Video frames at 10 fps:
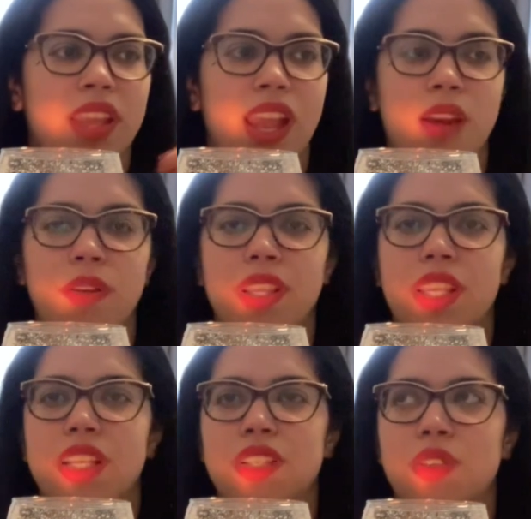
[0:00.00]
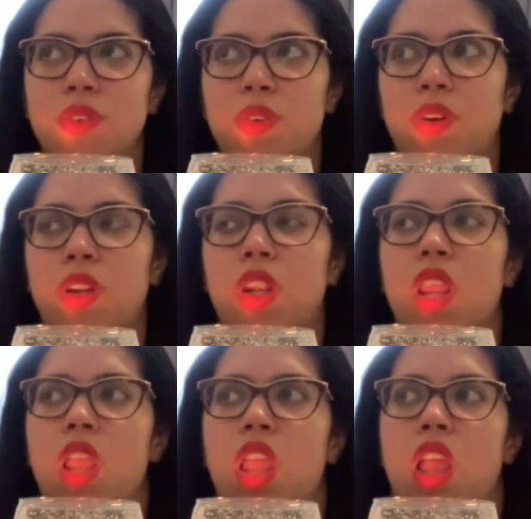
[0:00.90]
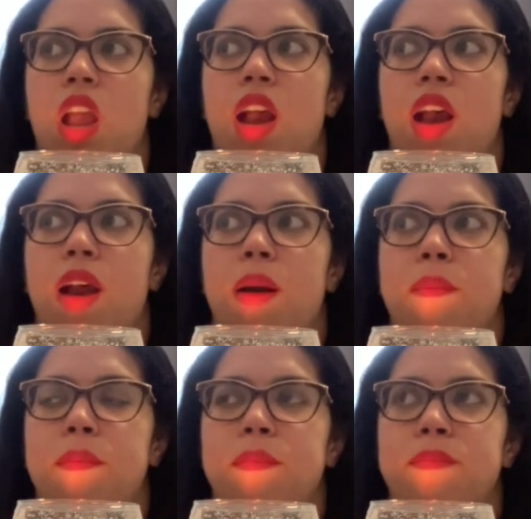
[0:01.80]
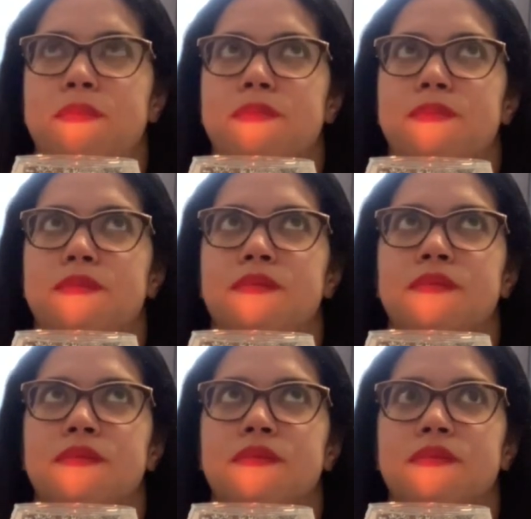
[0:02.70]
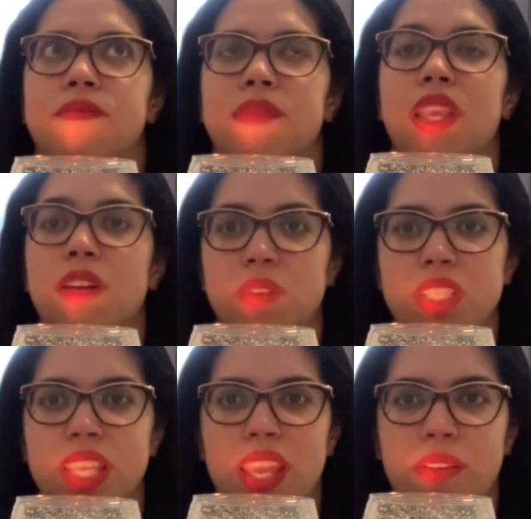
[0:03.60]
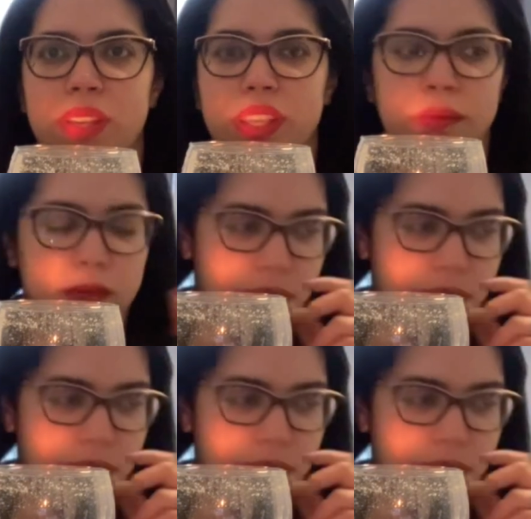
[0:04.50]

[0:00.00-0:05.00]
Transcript: Arrogant or, I want to say arrogant.